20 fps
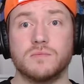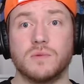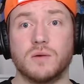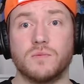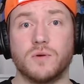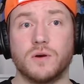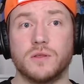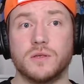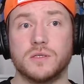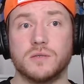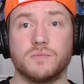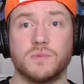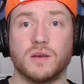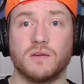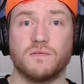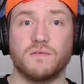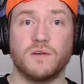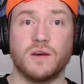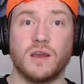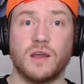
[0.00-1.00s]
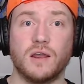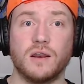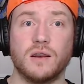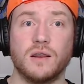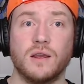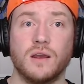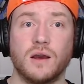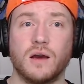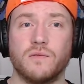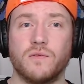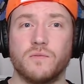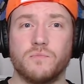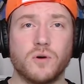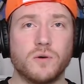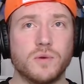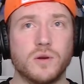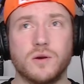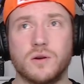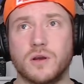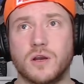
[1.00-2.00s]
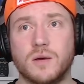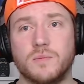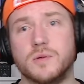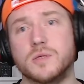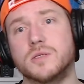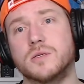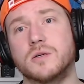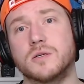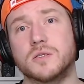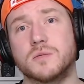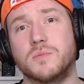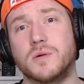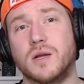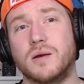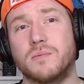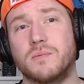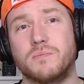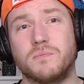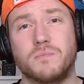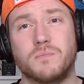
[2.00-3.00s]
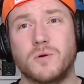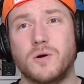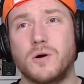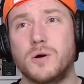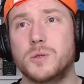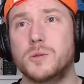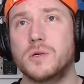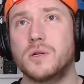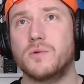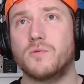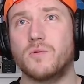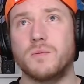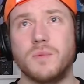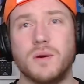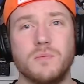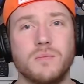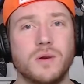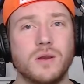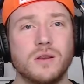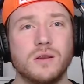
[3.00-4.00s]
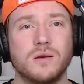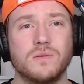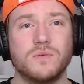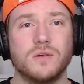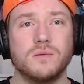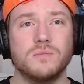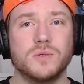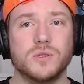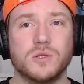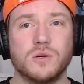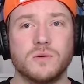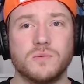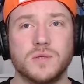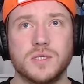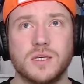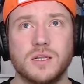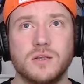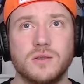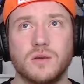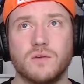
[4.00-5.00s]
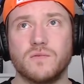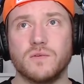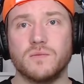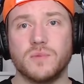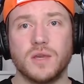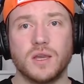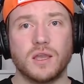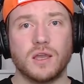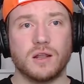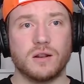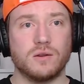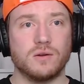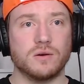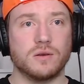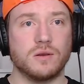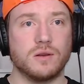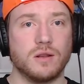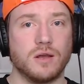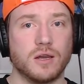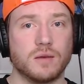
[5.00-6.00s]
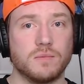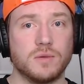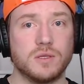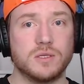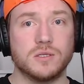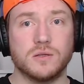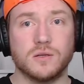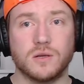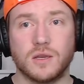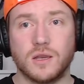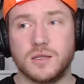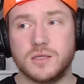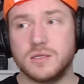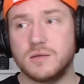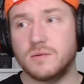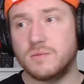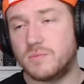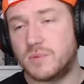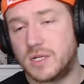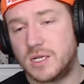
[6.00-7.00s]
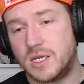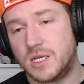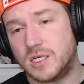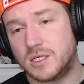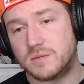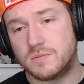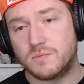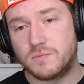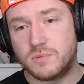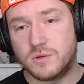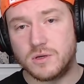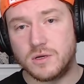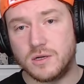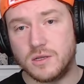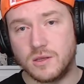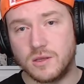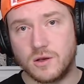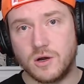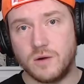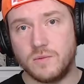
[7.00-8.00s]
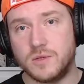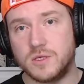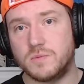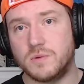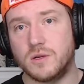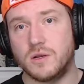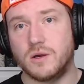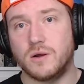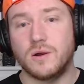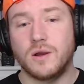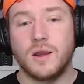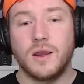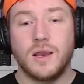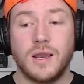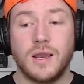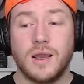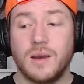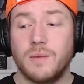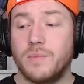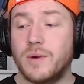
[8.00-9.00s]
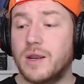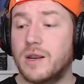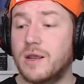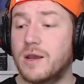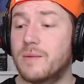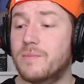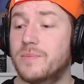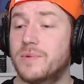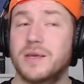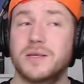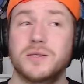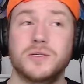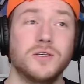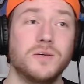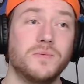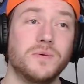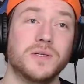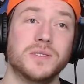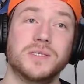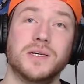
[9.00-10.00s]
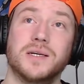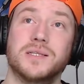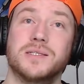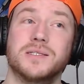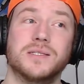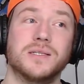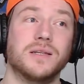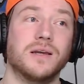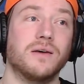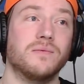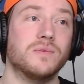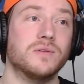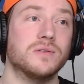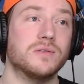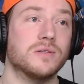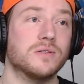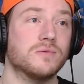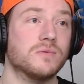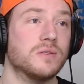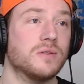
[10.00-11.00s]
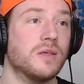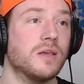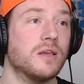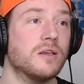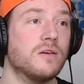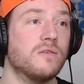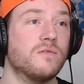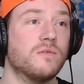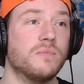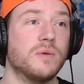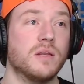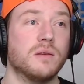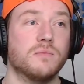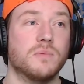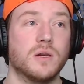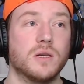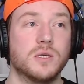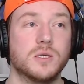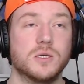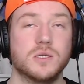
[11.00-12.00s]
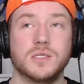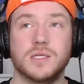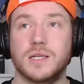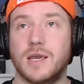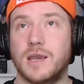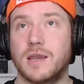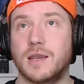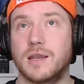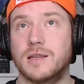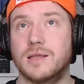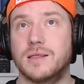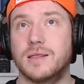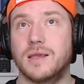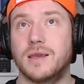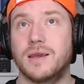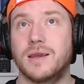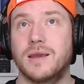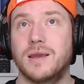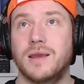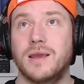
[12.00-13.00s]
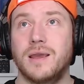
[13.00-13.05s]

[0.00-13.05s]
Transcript: My brother's a big fan. I've probably heard a couple songs, but I can't really remember any of them. So if there's anything from their catalog you'd like me to look at, please put it in the comments below. But yeah, super excited to dive into this one. Thank you for being patient and hanging in there.